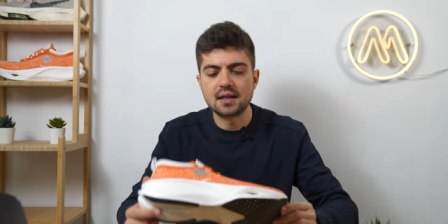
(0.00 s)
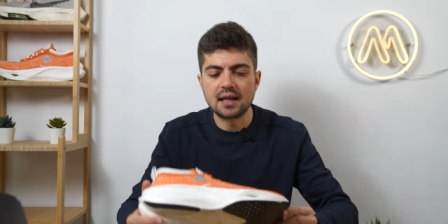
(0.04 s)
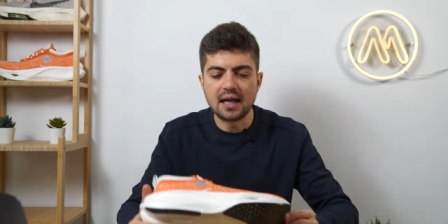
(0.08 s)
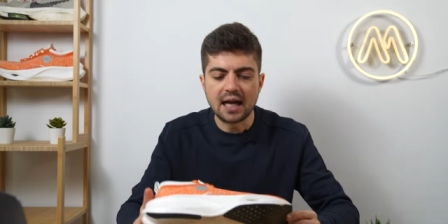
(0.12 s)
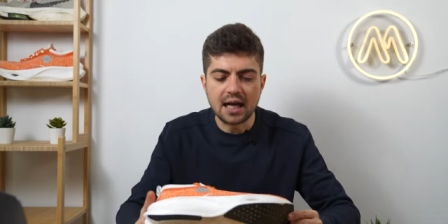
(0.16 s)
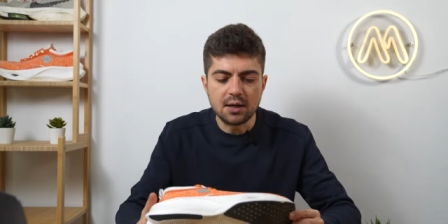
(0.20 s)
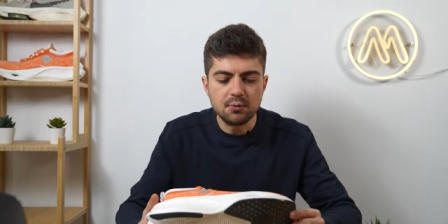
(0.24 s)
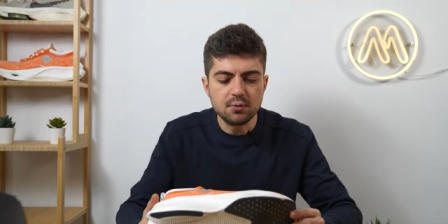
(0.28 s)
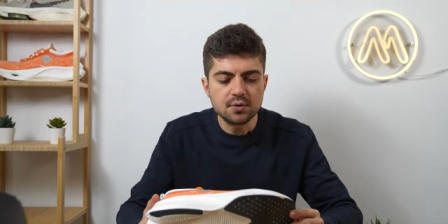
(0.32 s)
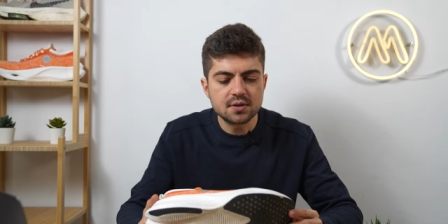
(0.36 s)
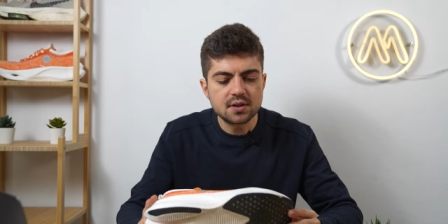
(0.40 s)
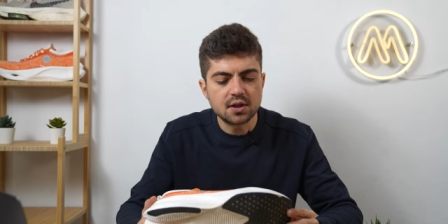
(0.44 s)

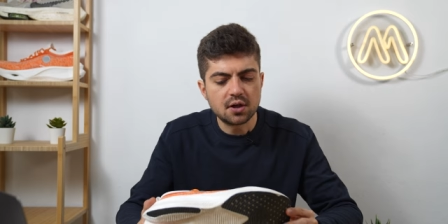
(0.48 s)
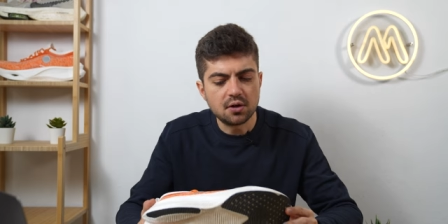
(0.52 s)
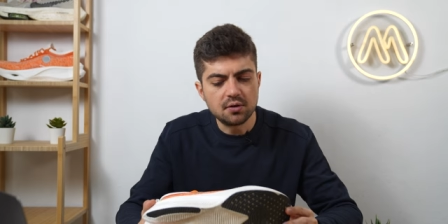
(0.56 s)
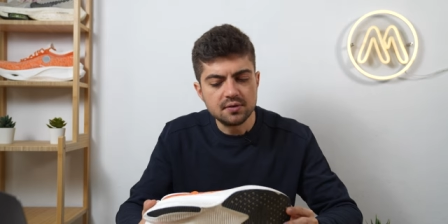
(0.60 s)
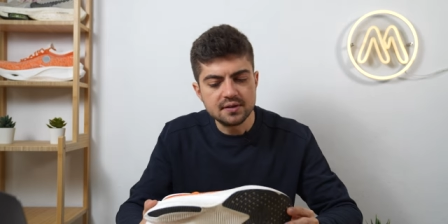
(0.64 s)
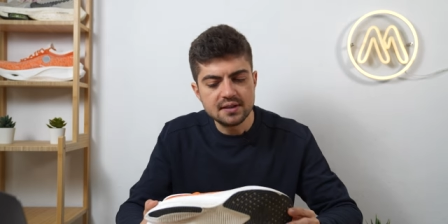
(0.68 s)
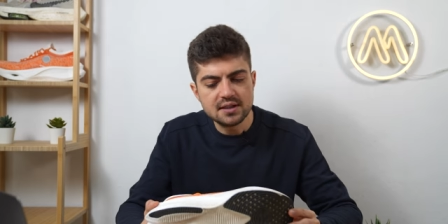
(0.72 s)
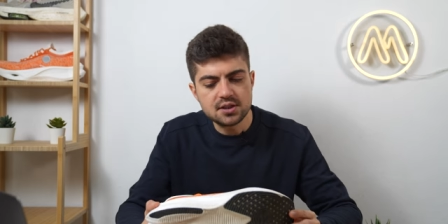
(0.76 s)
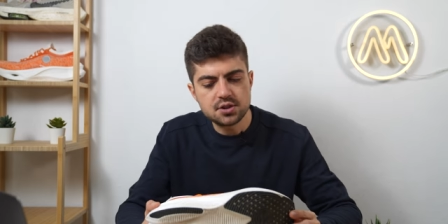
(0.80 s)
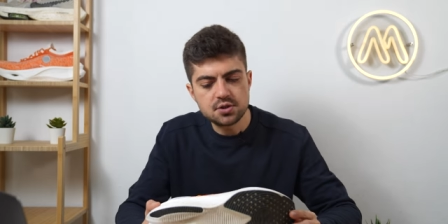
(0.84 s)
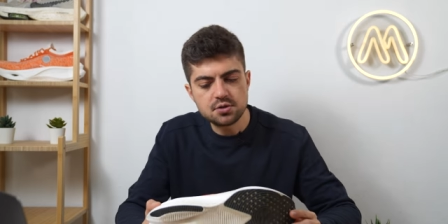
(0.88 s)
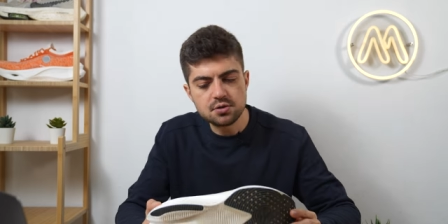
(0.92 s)
I would call
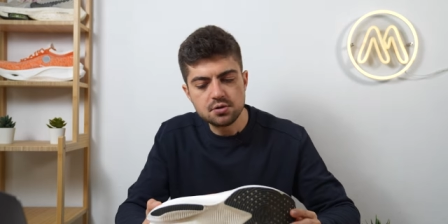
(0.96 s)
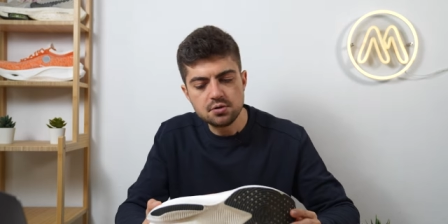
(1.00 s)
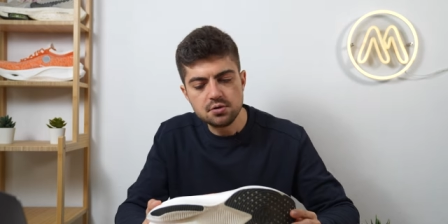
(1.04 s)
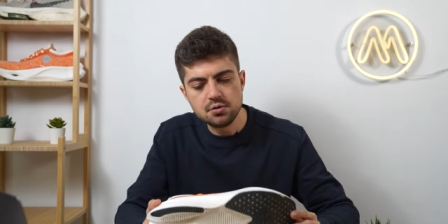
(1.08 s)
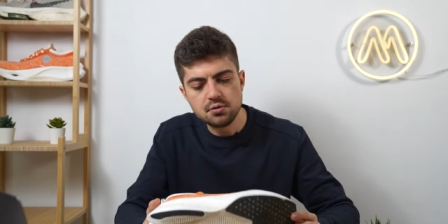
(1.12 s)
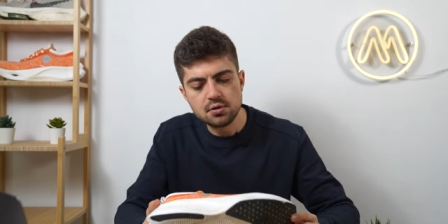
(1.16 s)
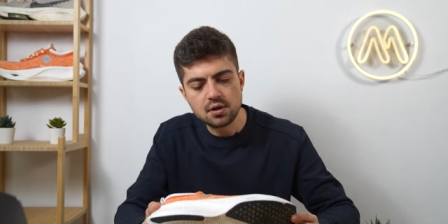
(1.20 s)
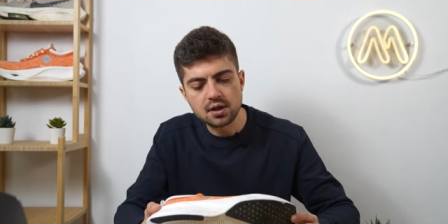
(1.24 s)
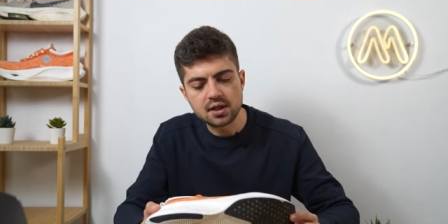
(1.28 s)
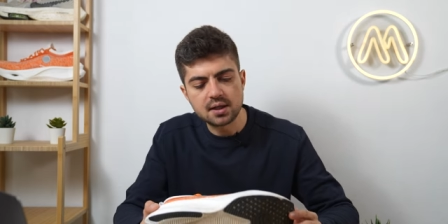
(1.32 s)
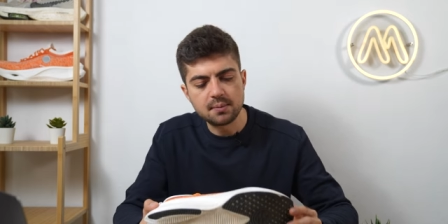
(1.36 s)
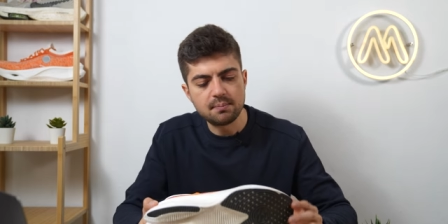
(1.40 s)
this
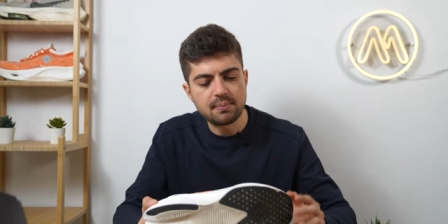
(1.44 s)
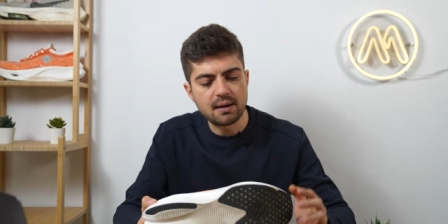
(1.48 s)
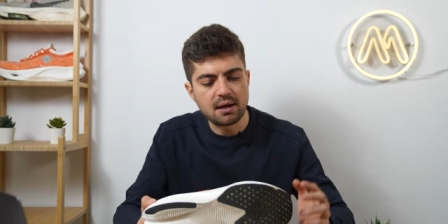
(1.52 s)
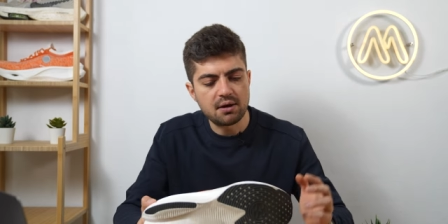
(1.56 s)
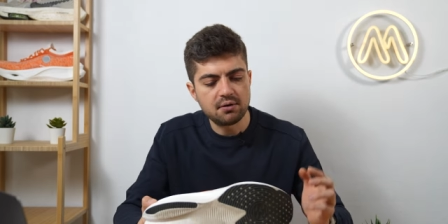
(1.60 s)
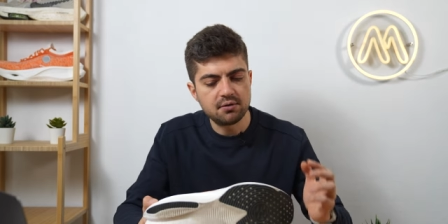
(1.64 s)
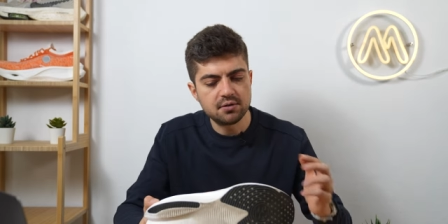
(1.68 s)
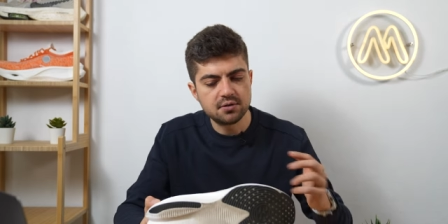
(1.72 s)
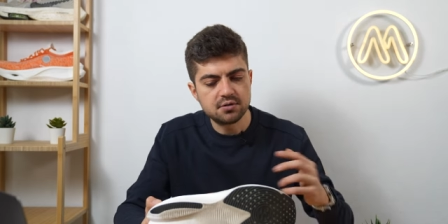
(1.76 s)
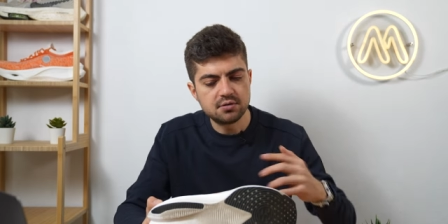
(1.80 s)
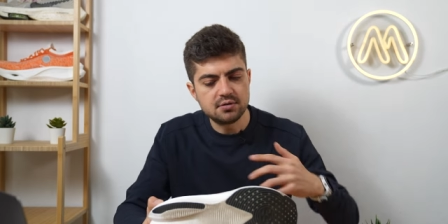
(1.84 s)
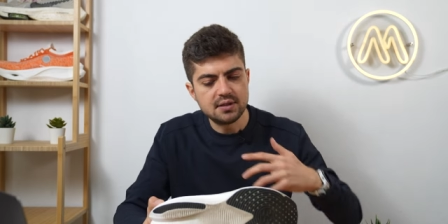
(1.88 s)
shoe a
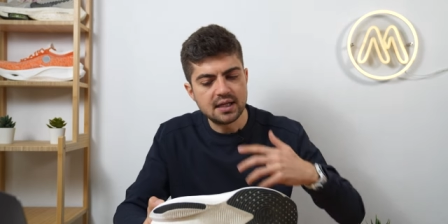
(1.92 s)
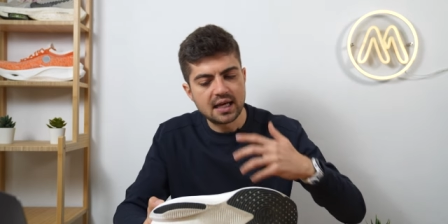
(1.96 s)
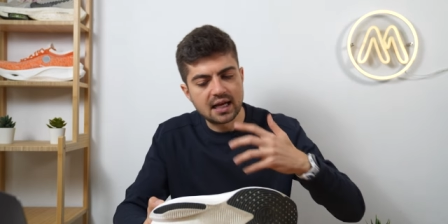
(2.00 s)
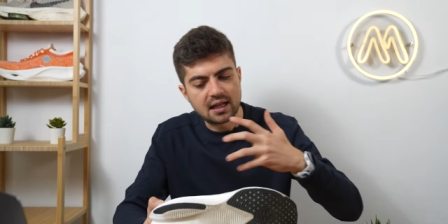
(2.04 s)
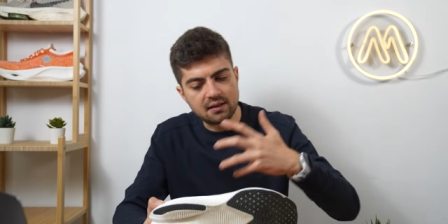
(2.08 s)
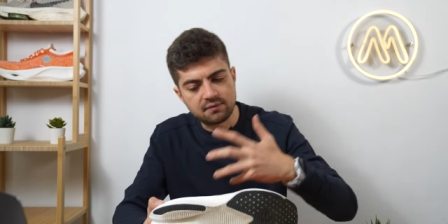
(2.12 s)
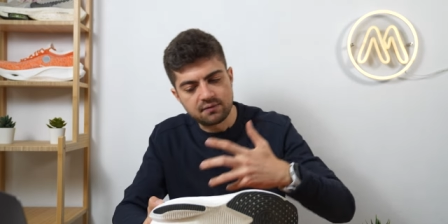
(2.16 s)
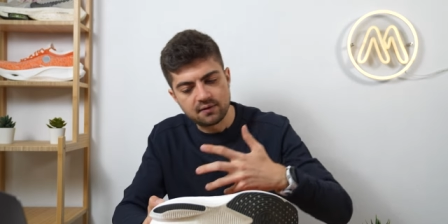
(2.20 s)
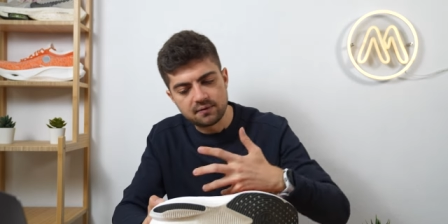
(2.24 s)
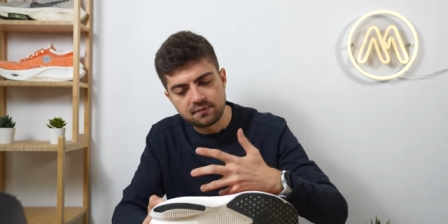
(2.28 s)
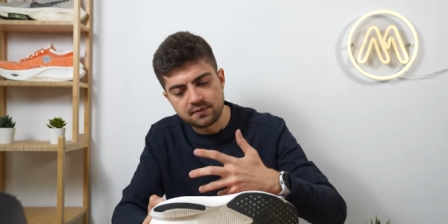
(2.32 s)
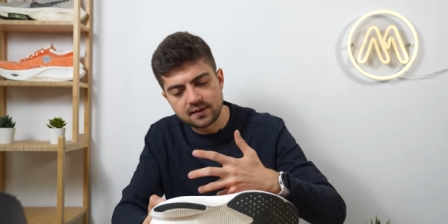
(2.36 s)
competitor to the
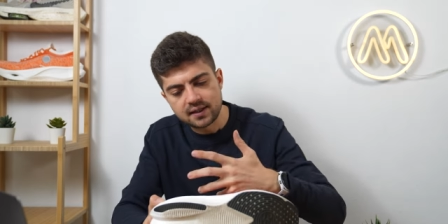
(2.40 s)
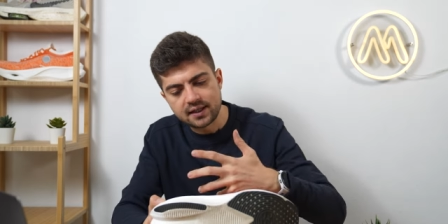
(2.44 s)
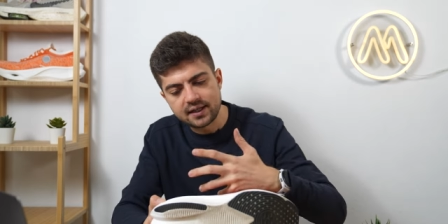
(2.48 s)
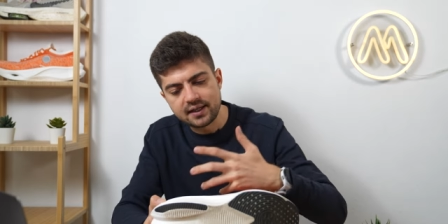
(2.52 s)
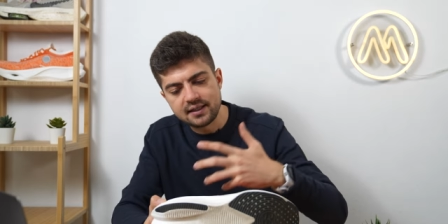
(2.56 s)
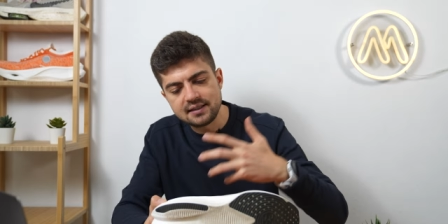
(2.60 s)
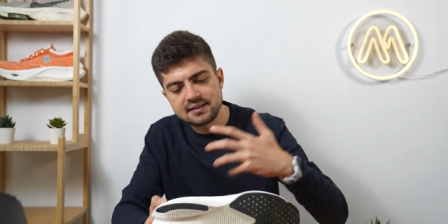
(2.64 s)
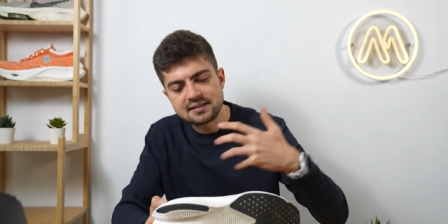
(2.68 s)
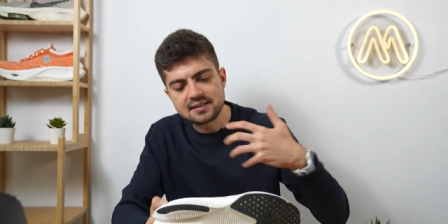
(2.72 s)
Alphafly,